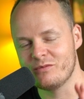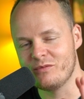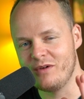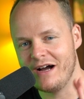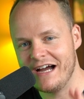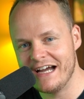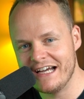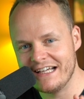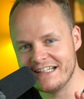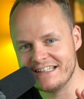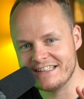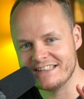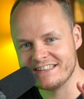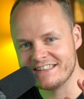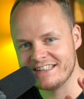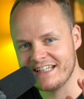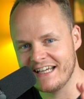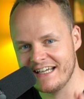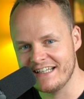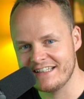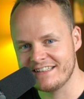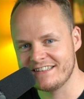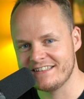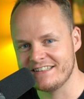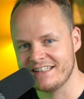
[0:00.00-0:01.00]
wireless
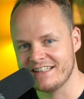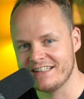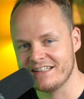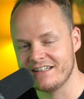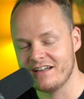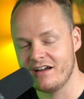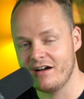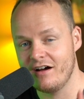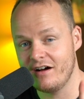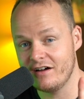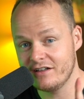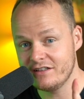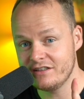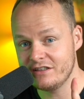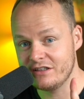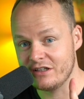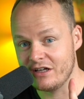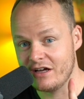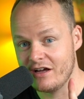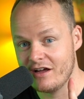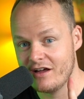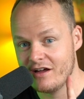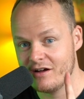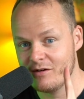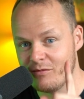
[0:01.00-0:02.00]
headset
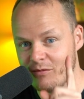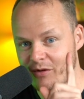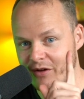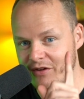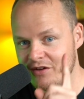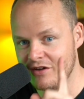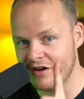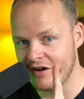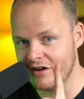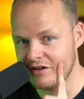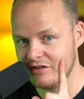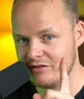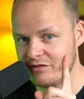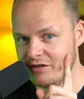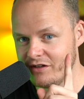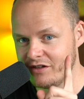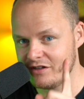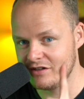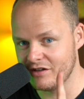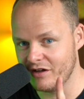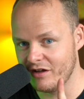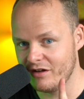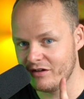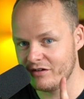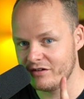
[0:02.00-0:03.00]
under
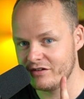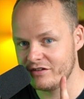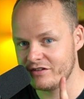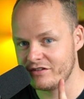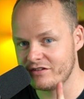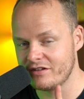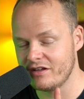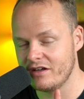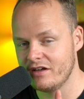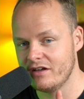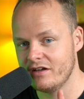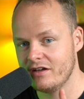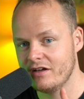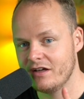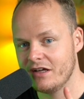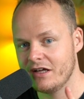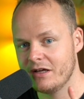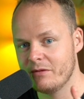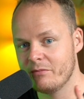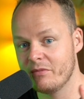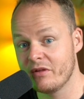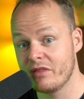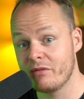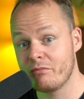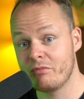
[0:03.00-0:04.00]
$100.
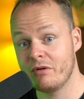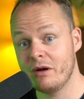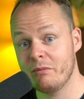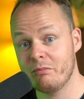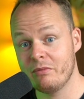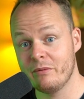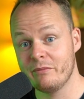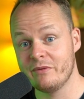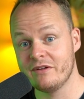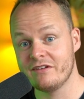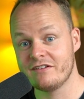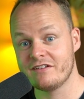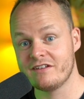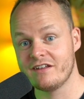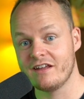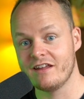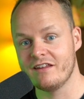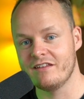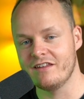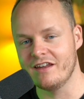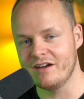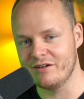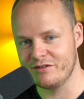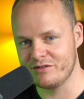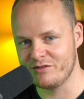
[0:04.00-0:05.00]
But the problem is
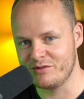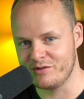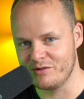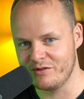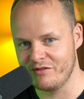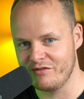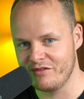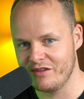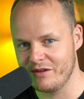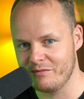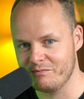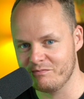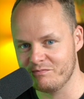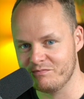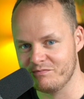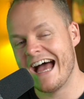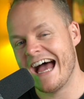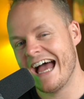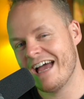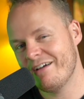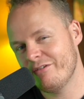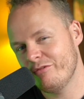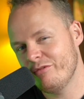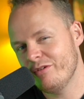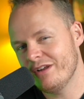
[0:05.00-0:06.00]
there's two of them.
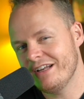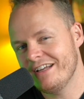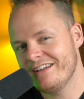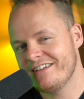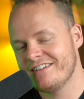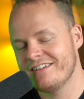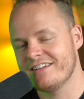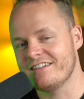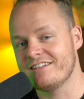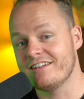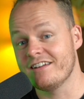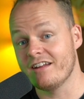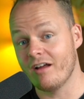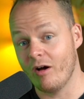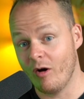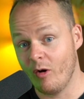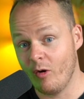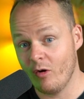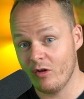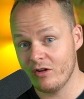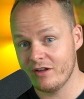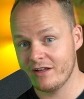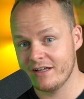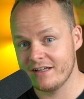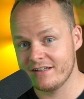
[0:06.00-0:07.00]
I really tested
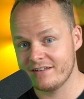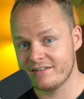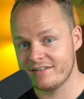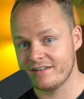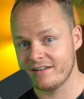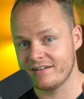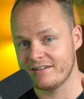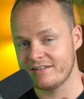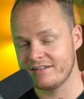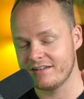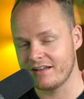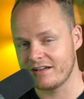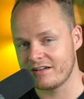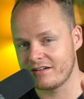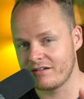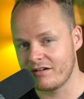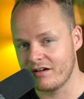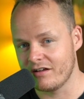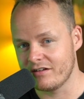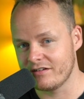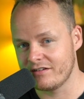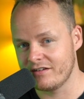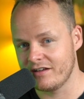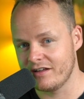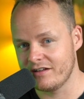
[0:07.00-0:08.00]
all the headsets that
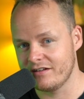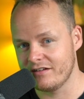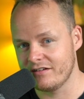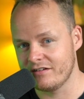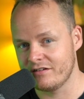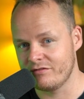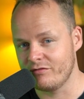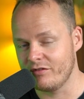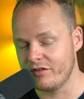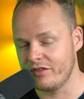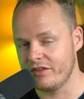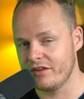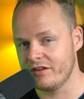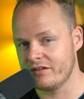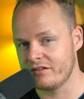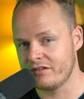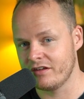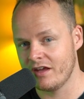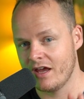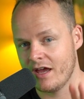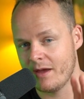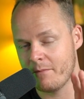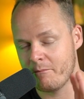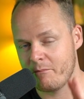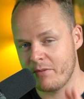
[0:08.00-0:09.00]
contenders for this
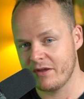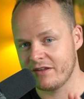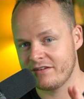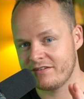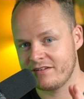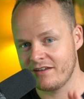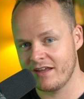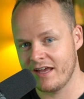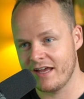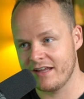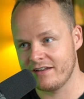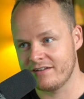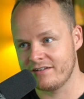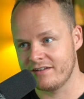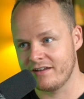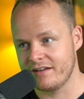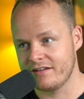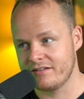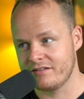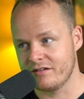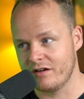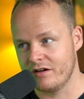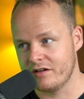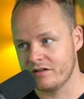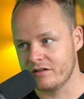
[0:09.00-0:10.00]
best
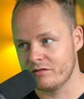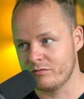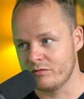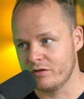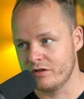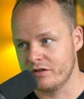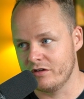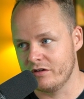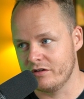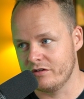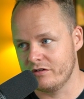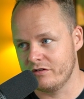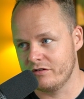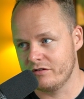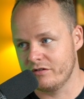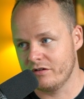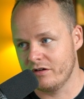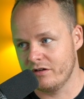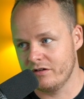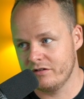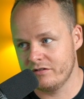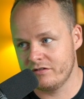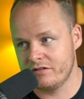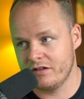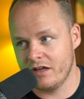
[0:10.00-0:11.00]
headsets under
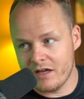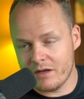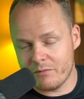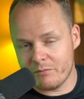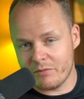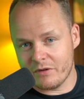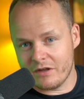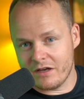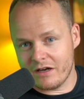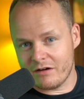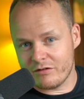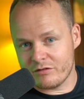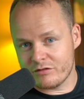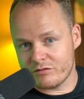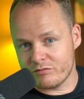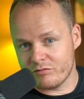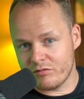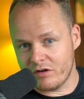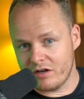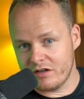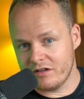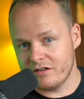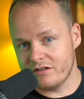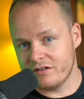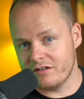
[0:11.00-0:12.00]
$100, but there's
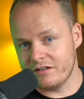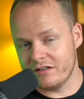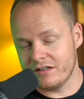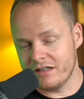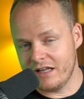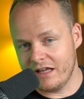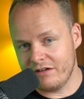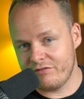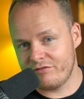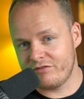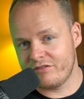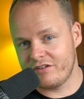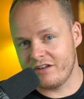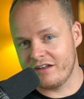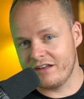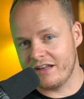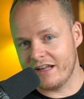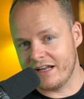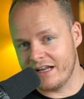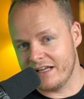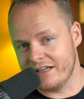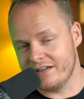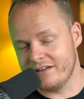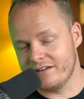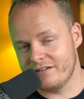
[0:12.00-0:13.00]
one left
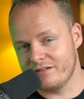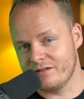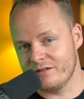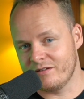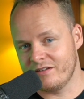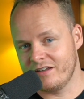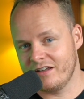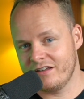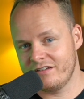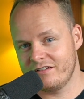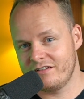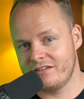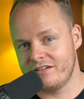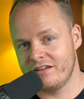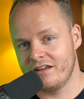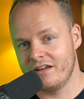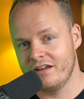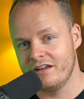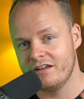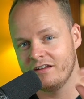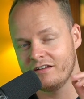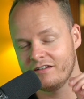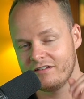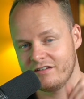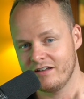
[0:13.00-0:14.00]
that I need to test.
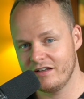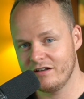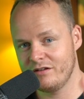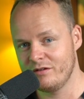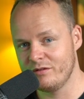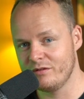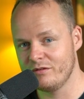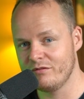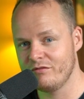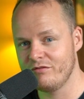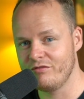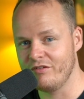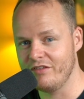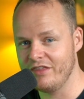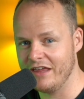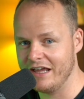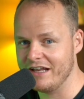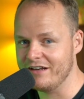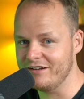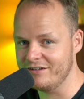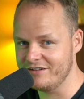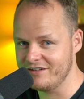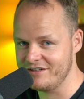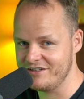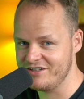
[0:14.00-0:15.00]
Stay tuned for
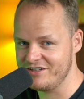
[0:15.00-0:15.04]
that on the